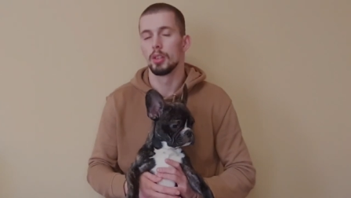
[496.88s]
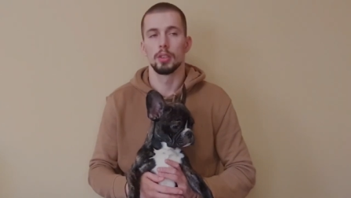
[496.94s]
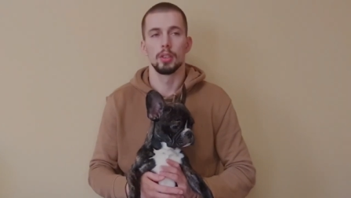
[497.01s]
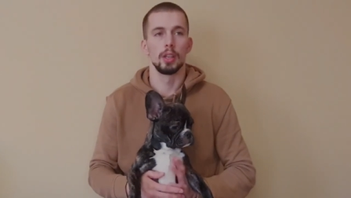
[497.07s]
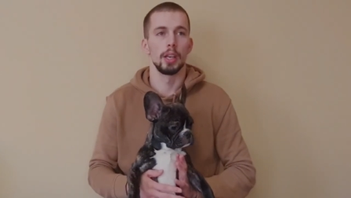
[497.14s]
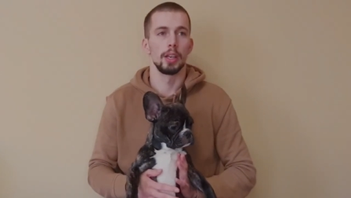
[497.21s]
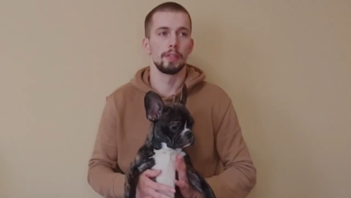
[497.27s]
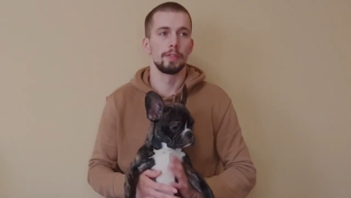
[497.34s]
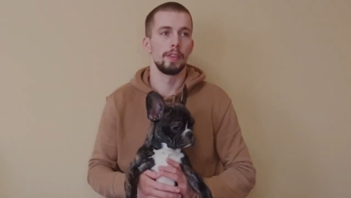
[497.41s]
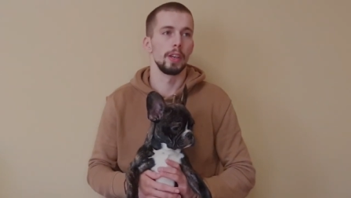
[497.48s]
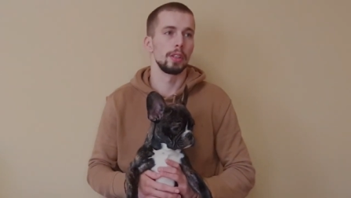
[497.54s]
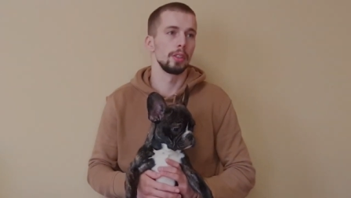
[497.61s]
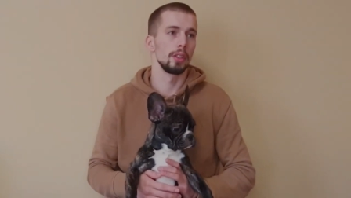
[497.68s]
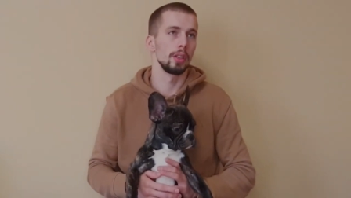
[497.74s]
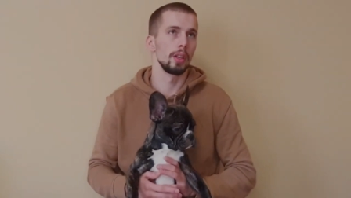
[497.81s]
like
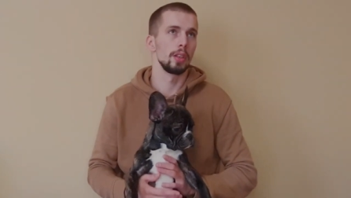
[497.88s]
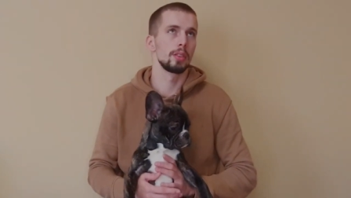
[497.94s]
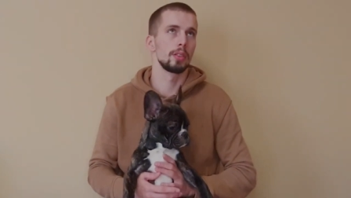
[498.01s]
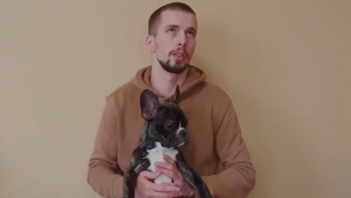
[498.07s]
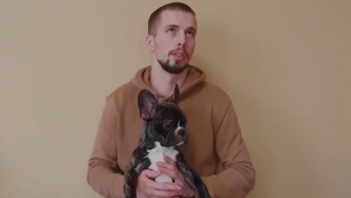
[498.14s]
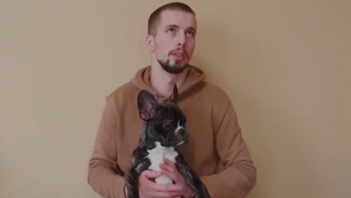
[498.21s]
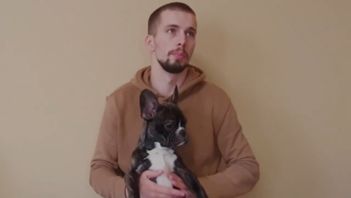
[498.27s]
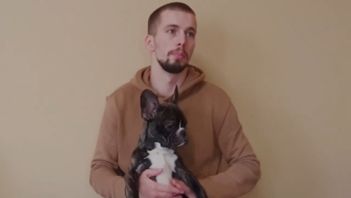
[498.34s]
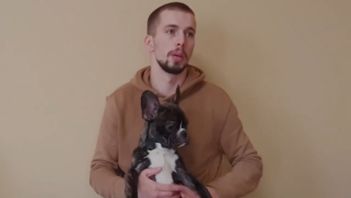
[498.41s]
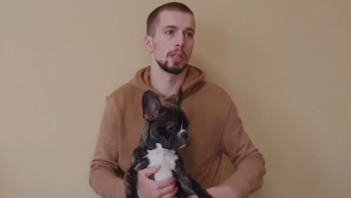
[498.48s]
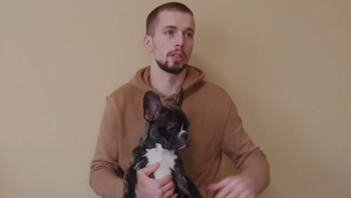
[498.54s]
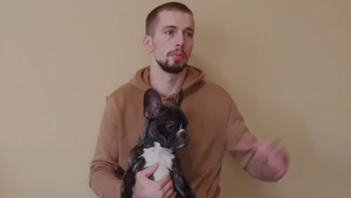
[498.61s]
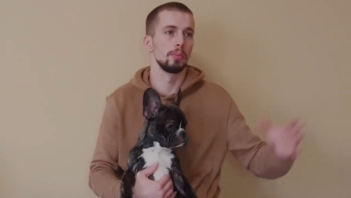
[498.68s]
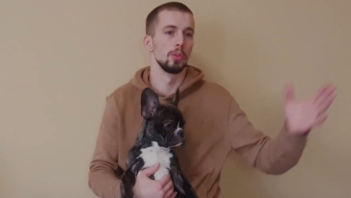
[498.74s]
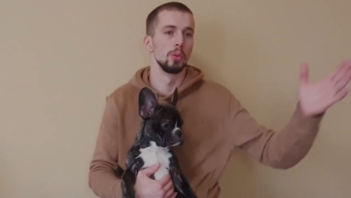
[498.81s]
fighting against a
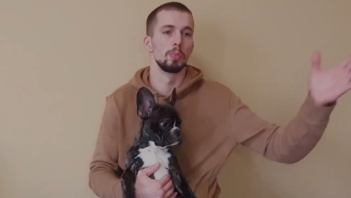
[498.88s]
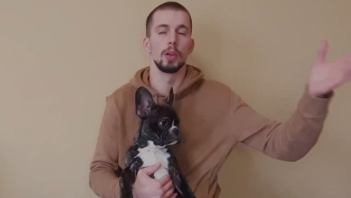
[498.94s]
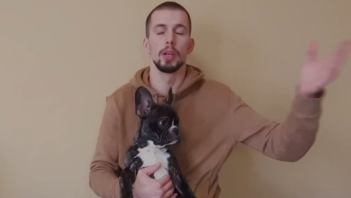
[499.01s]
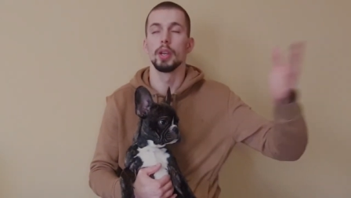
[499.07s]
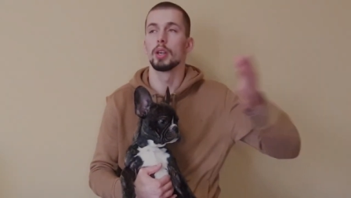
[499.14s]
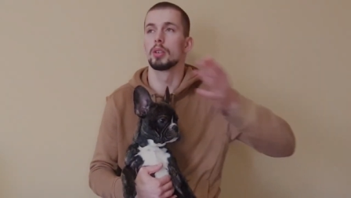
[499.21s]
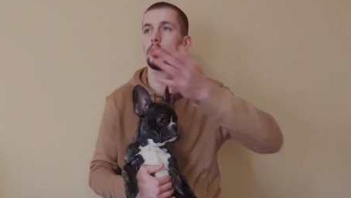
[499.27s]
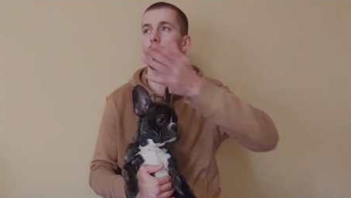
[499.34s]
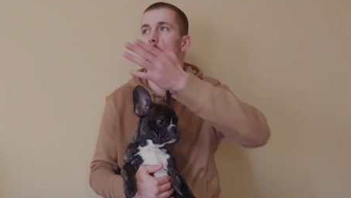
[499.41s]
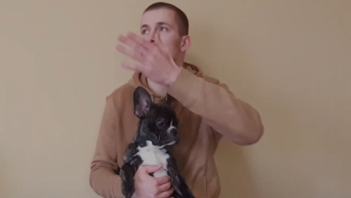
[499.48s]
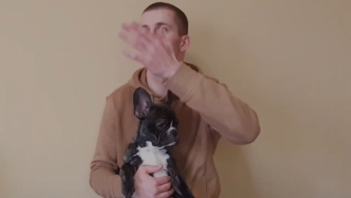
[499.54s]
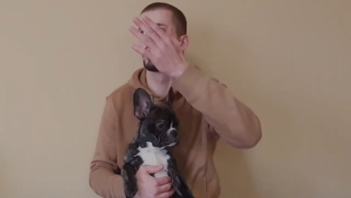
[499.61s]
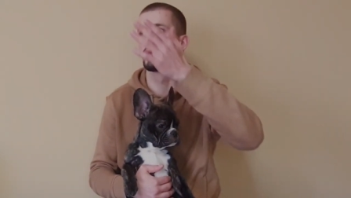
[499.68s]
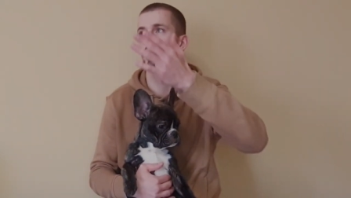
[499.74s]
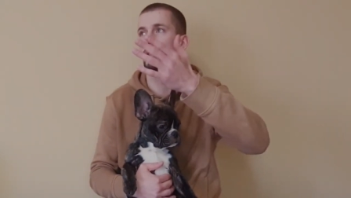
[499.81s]
basketball player
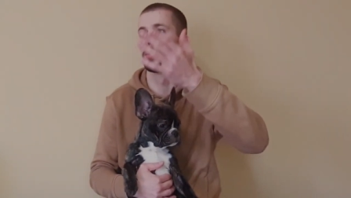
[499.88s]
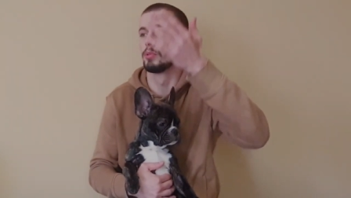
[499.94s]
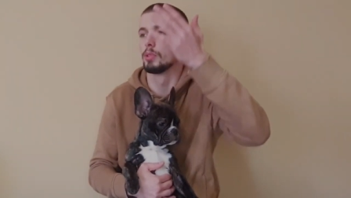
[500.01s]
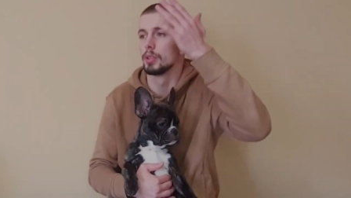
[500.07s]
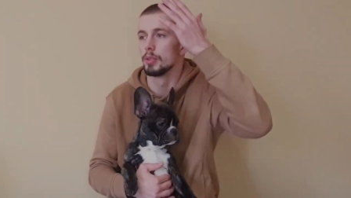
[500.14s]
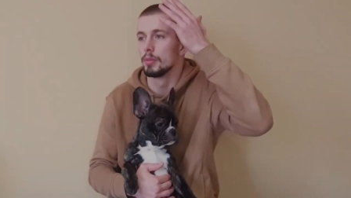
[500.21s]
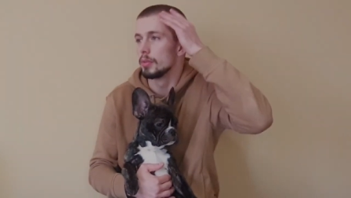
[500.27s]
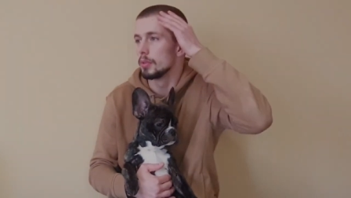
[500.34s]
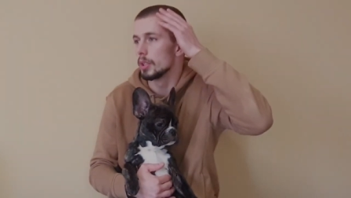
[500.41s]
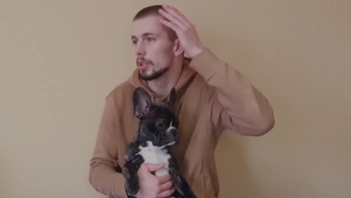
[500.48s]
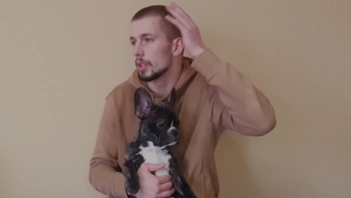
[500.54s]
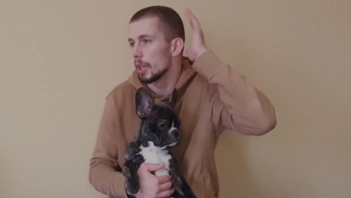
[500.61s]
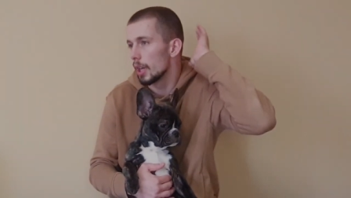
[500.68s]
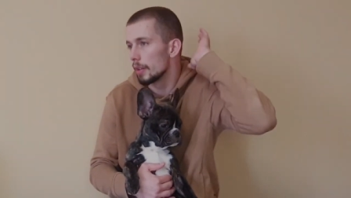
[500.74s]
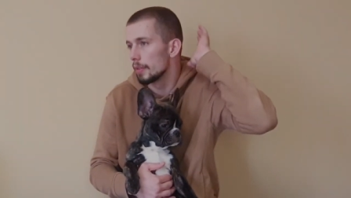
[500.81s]
or someone
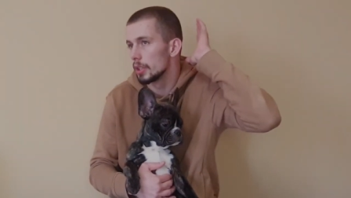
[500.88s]
that I